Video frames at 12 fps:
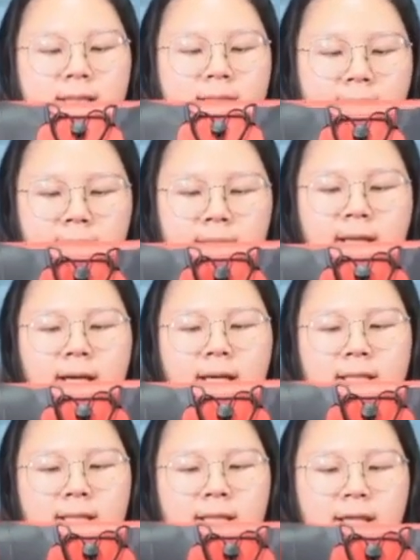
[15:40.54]
in a
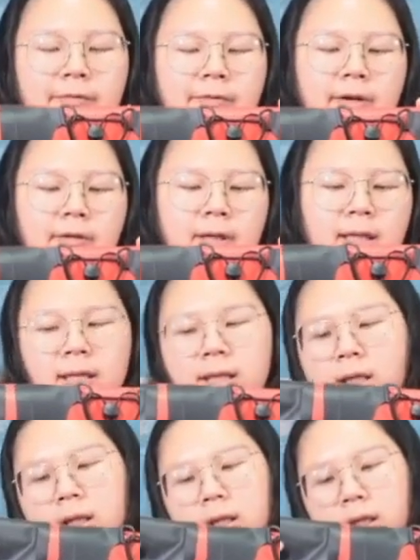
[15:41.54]
night and very
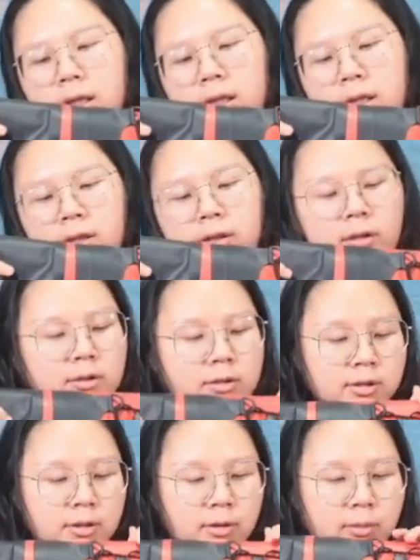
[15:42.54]
uh, not
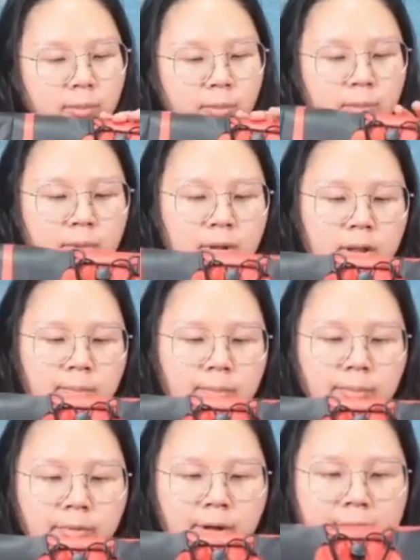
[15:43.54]
so
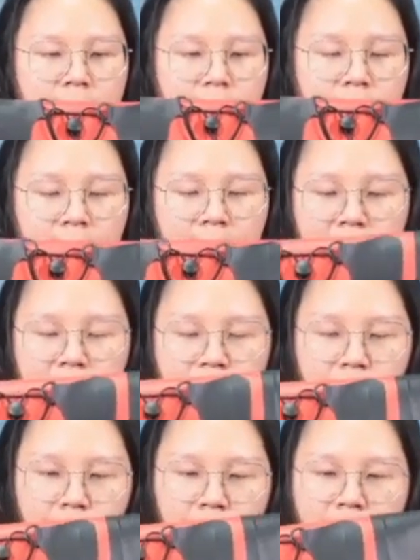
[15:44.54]
bright
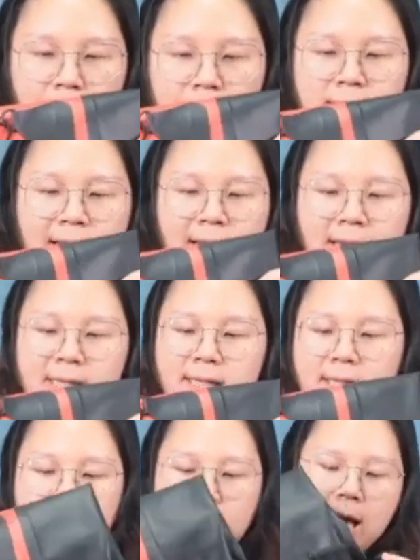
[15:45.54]
bright day
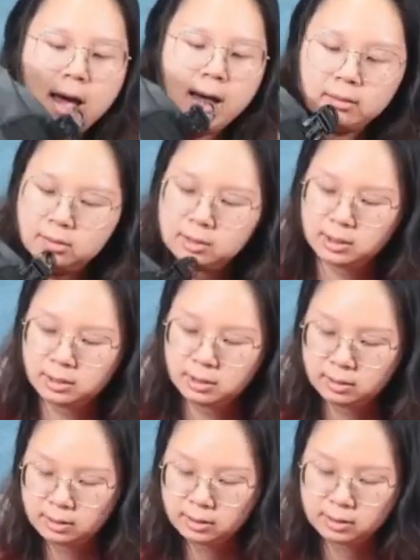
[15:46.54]
and uh,
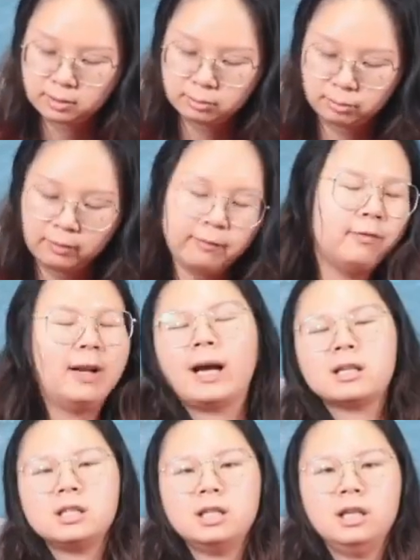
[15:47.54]
this
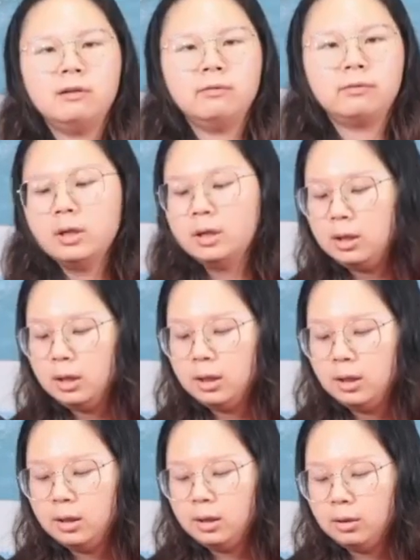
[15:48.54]
reflective
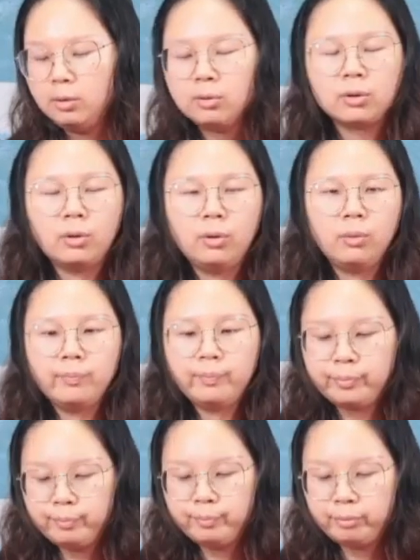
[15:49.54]
uh, logo
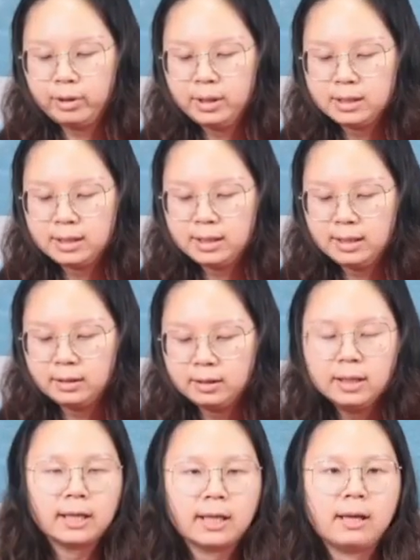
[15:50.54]
print here
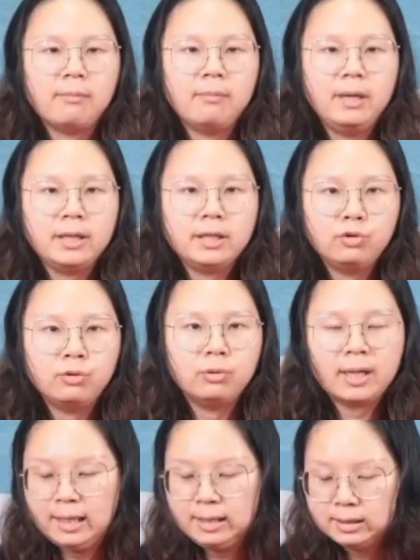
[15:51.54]
can make you
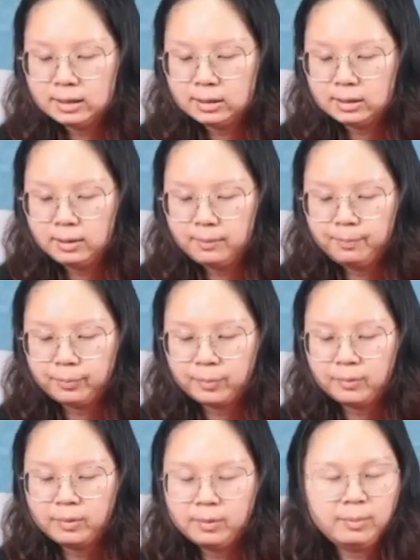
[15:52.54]
guys
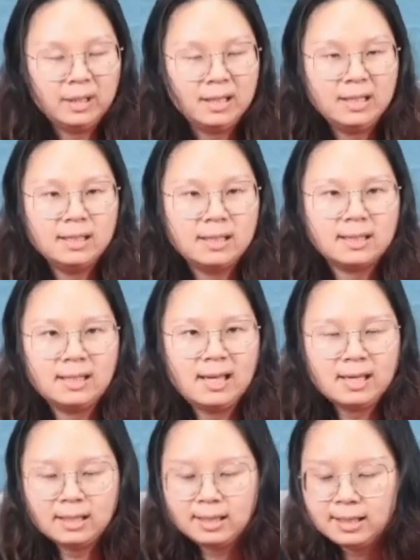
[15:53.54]
um, be
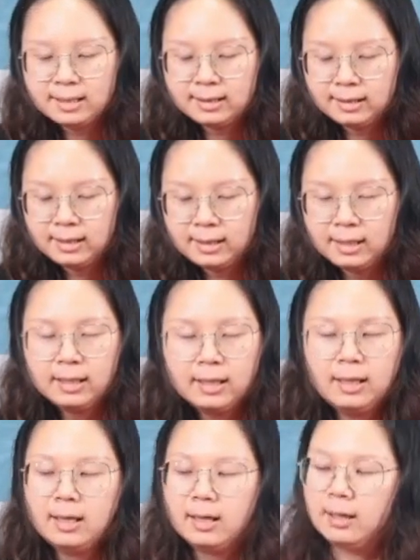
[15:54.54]
seen easily
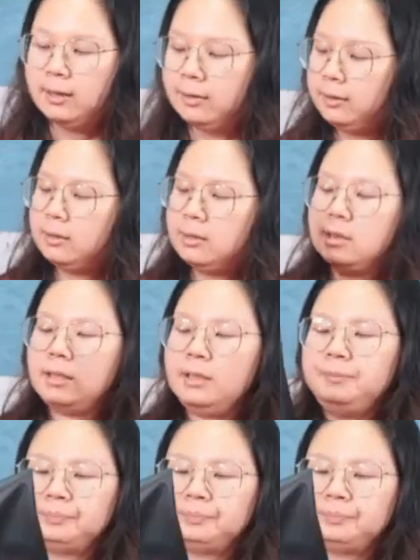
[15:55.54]
and uh,